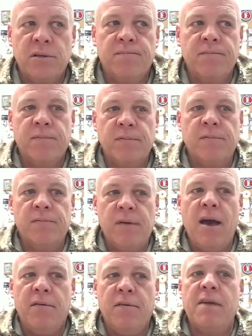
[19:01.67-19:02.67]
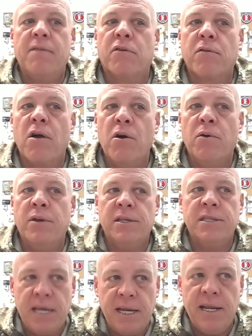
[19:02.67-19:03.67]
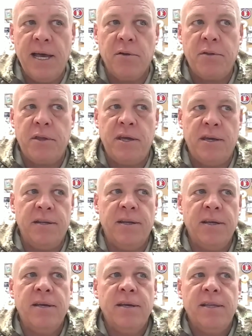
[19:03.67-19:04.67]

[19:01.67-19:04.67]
to how they've grown and stayed healthy, and